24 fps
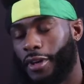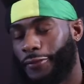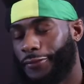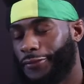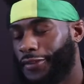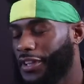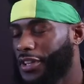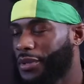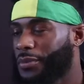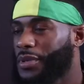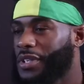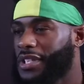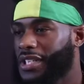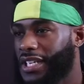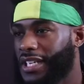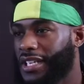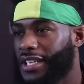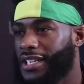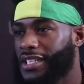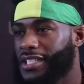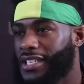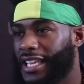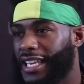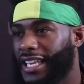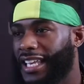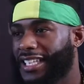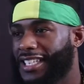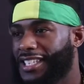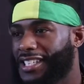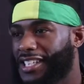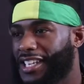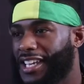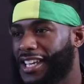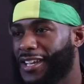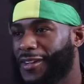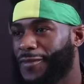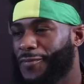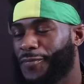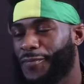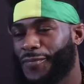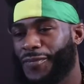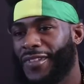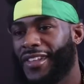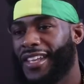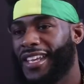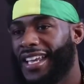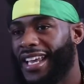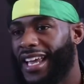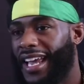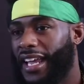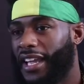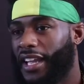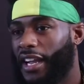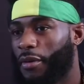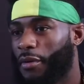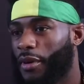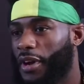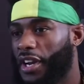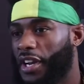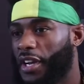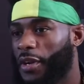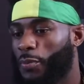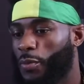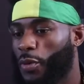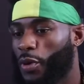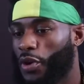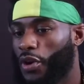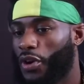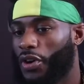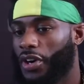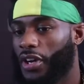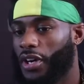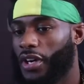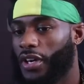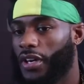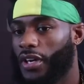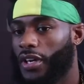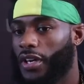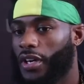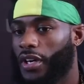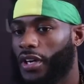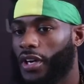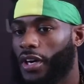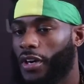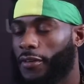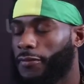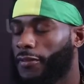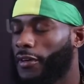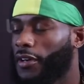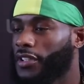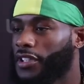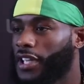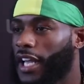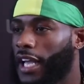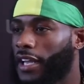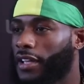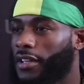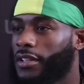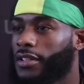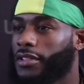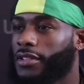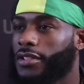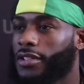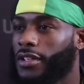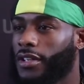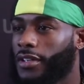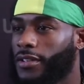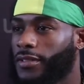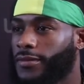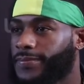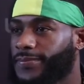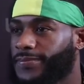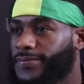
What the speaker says: feed the machine, as I like to say, and get ready to put on a funktacular show.